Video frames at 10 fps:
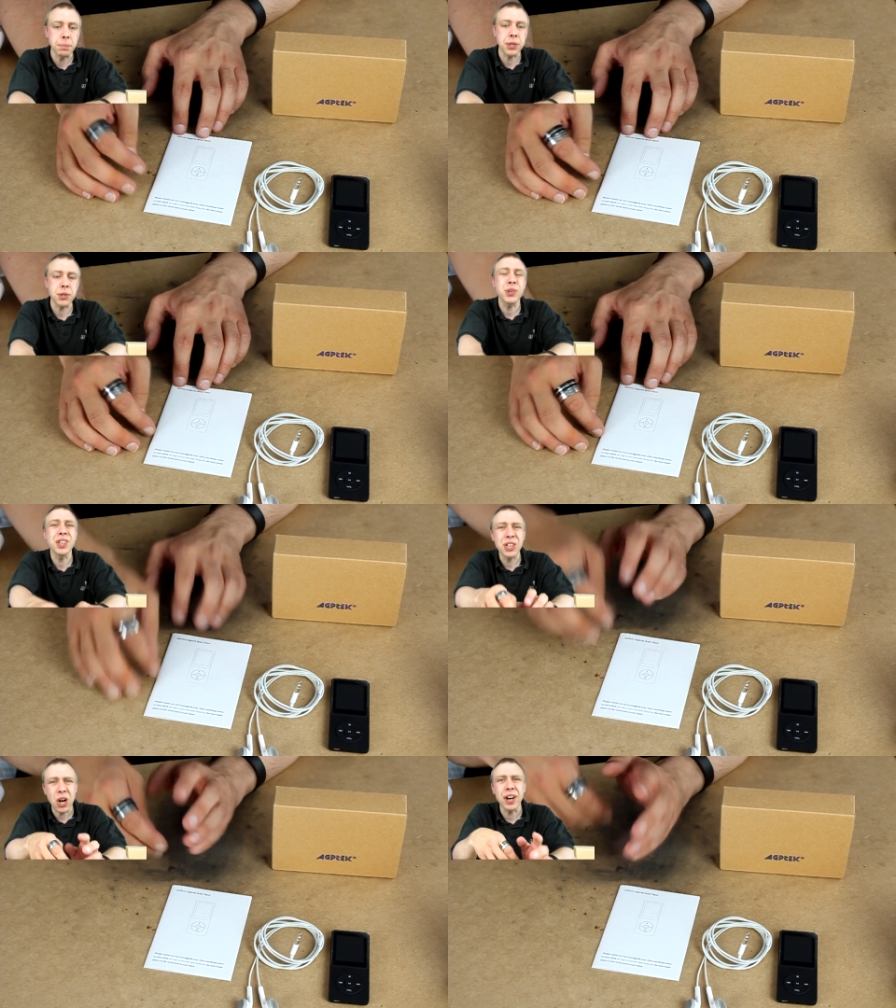but you
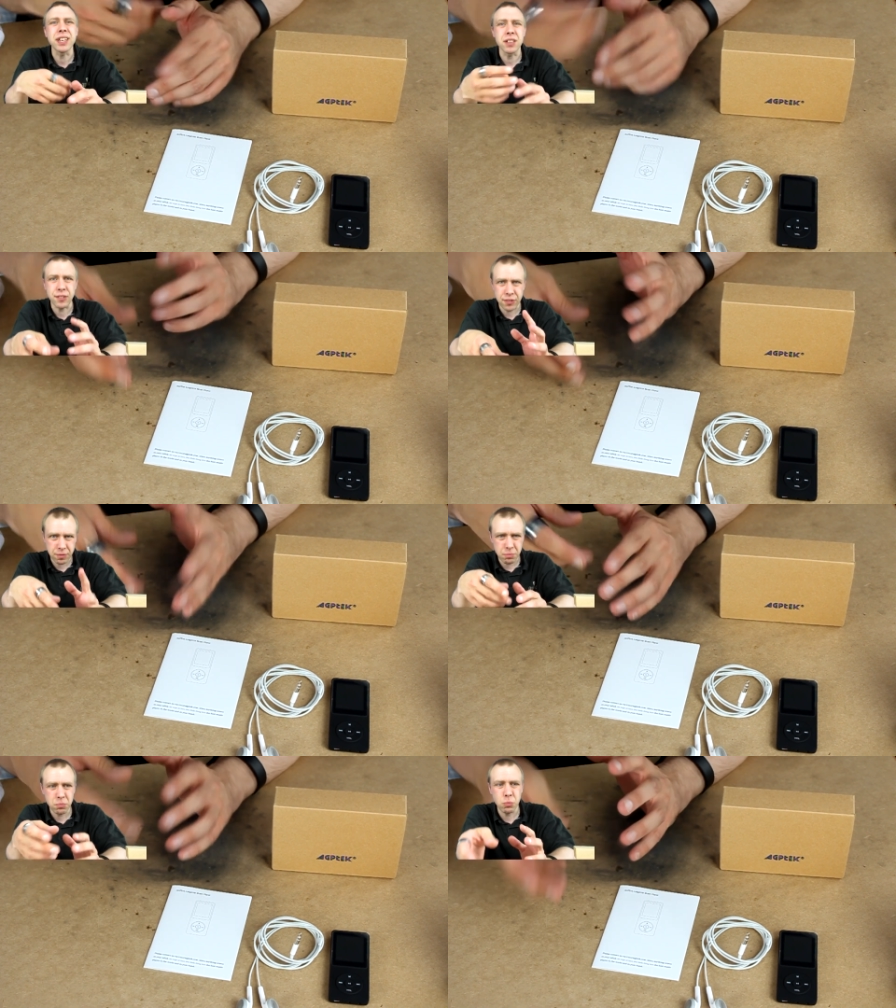can kind of
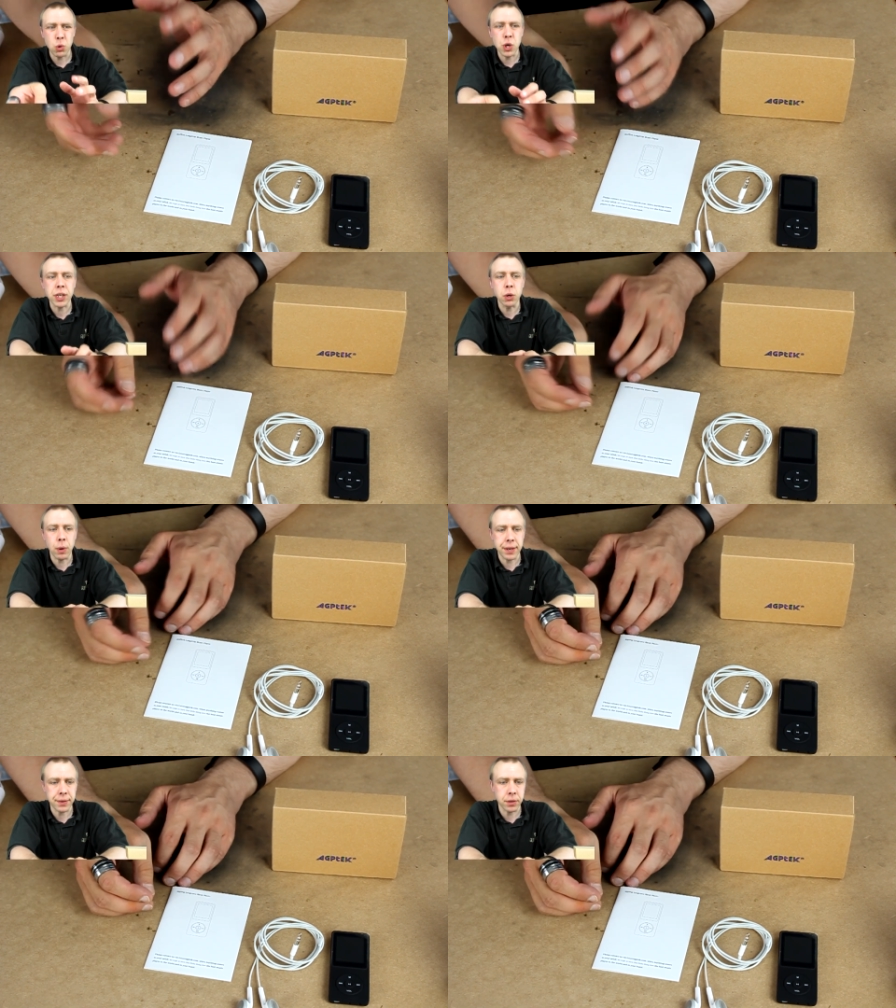work your
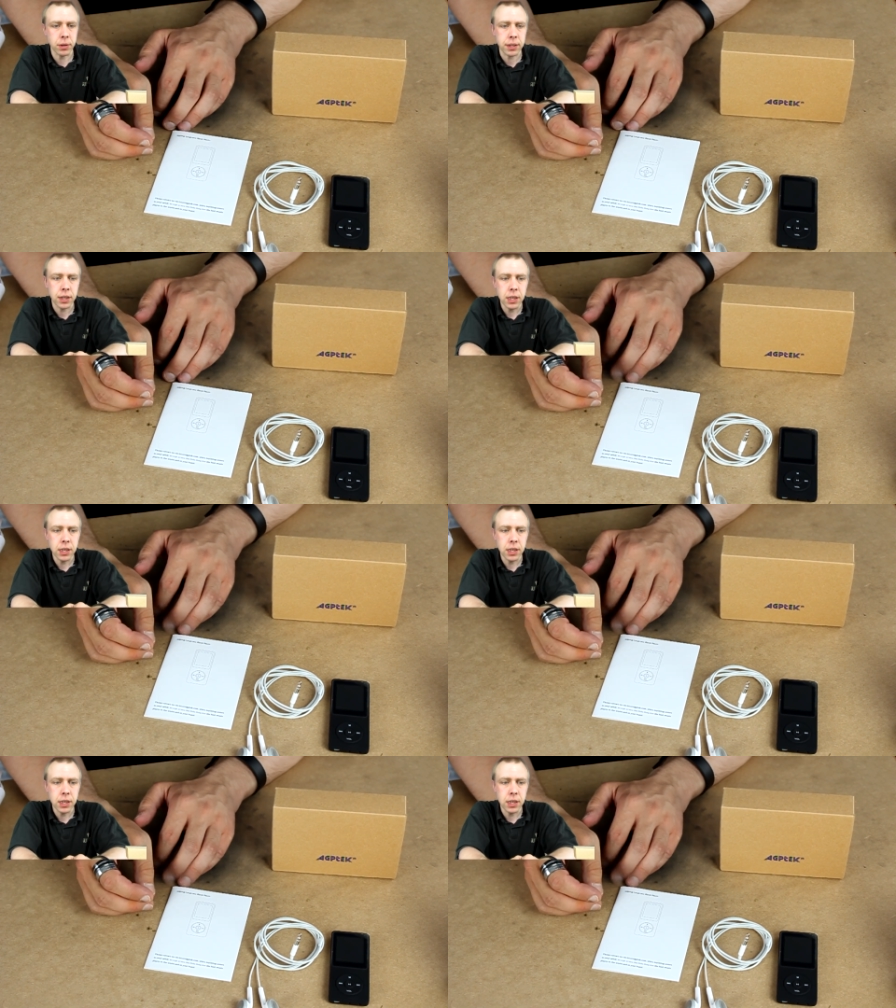way through it.